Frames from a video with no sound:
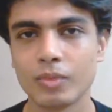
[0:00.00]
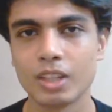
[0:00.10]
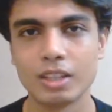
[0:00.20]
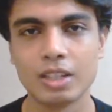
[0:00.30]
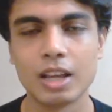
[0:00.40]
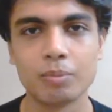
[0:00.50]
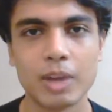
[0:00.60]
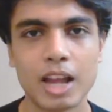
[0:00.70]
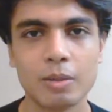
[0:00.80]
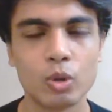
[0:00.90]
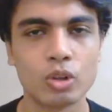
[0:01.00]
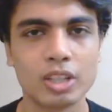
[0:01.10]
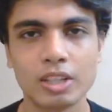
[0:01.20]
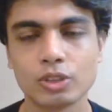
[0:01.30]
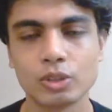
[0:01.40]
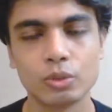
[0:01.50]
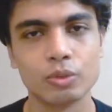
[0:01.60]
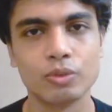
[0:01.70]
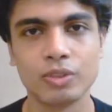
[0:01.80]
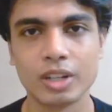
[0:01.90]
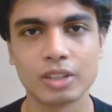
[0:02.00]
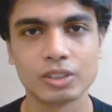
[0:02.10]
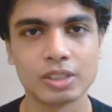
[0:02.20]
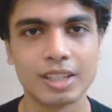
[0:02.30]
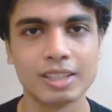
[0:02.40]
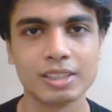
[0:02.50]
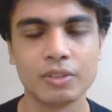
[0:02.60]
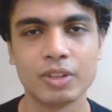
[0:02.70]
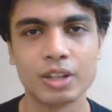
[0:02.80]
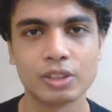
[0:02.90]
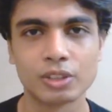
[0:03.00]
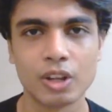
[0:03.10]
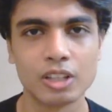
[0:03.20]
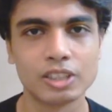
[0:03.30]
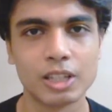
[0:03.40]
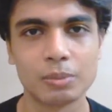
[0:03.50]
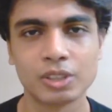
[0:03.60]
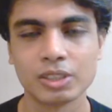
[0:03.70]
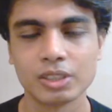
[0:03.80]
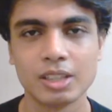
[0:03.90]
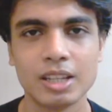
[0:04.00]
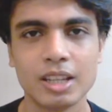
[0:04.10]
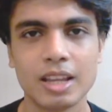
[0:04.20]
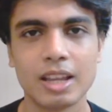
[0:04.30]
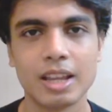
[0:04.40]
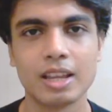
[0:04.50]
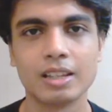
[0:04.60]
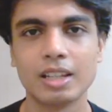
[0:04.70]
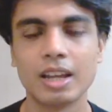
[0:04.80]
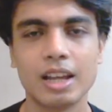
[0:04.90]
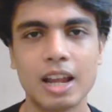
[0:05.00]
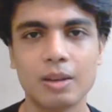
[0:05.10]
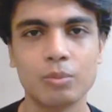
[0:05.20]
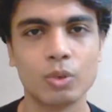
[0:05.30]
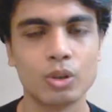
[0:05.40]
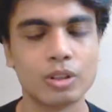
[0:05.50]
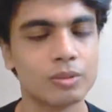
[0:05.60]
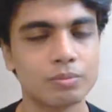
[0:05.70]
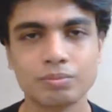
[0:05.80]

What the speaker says: yeah, add more things to various things and various concepts, and yeah, add more